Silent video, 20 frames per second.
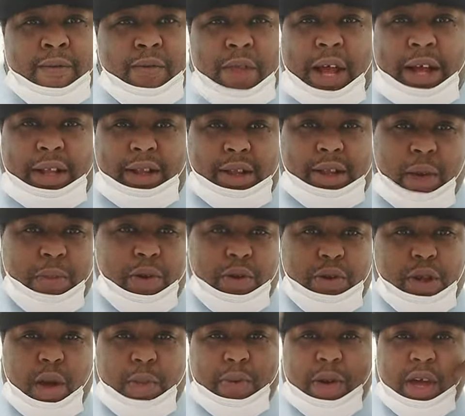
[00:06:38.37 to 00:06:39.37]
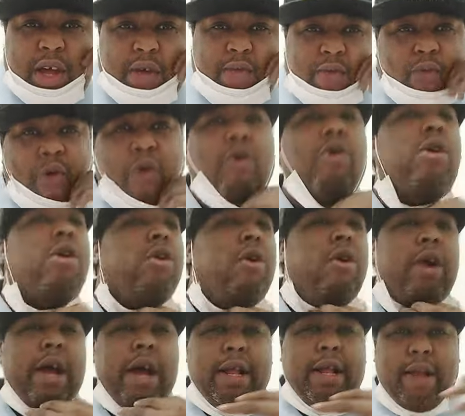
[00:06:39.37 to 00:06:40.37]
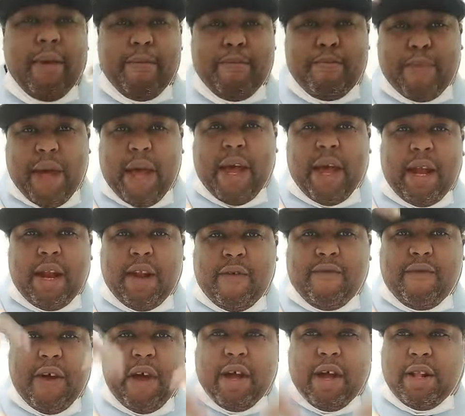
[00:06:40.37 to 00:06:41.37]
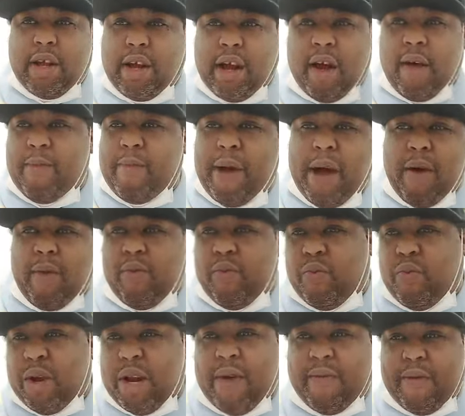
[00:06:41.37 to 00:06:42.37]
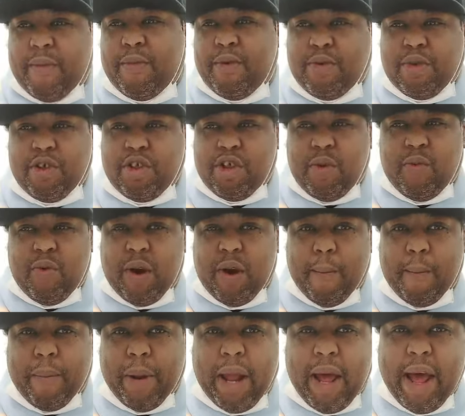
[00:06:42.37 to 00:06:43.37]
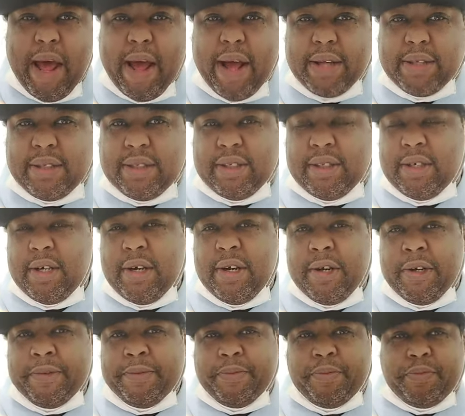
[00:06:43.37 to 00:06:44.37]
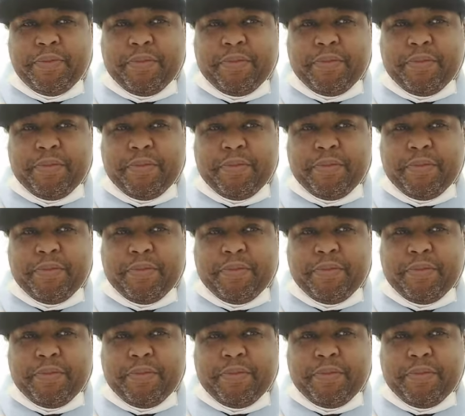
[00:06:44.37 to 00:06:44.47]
like WWE Raw and all that. The main event to come out with whatever music she want to blast.